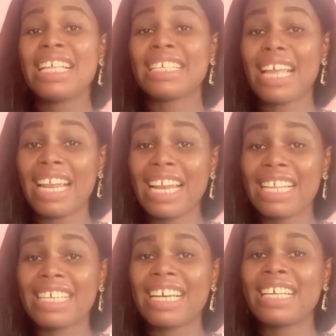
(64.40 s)
Silent
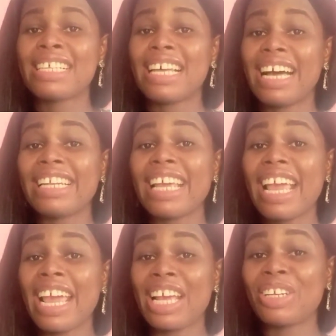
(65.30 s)
letters at the
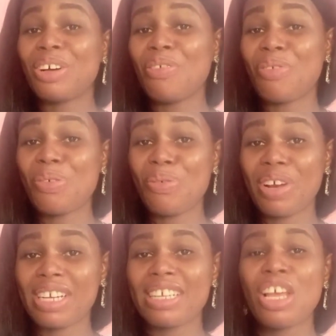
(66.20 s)
end of a
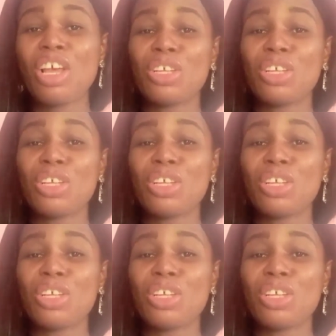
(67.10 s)
word.